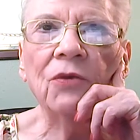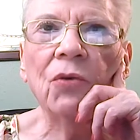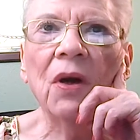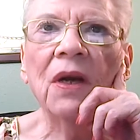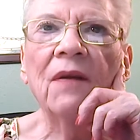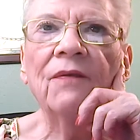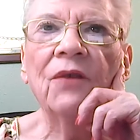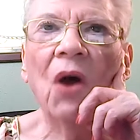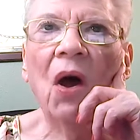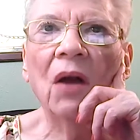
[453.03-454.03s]
Trillions of
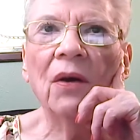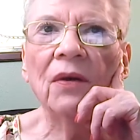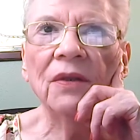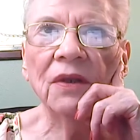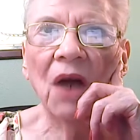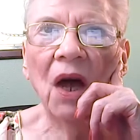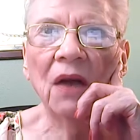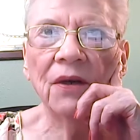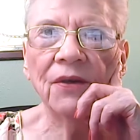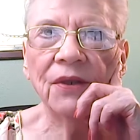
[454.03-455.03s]

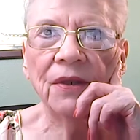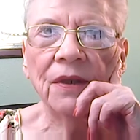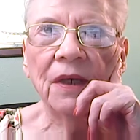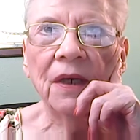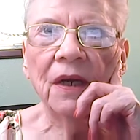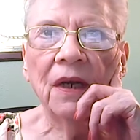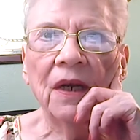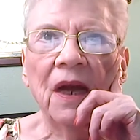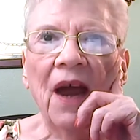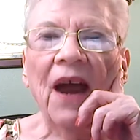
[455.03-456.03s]
dollars
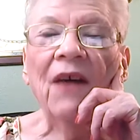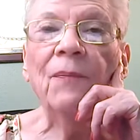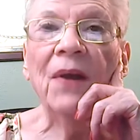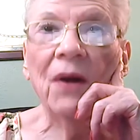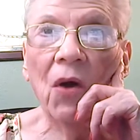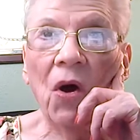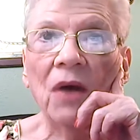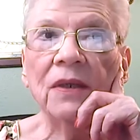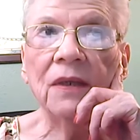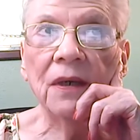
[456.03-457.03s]
have been
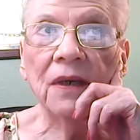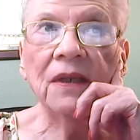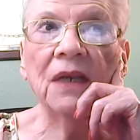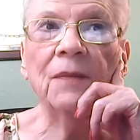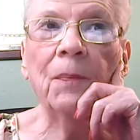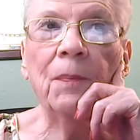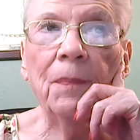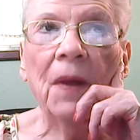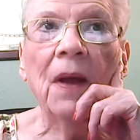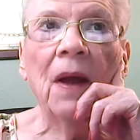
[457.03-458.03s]
lost since
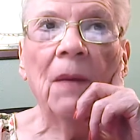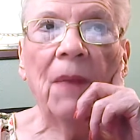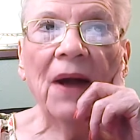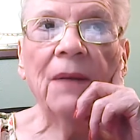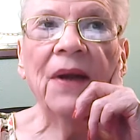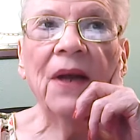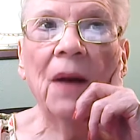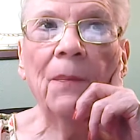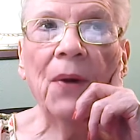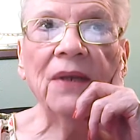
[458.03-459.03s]
Biden
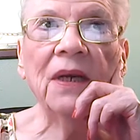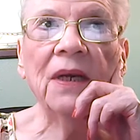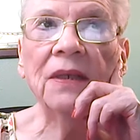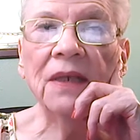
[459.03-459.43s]
became president.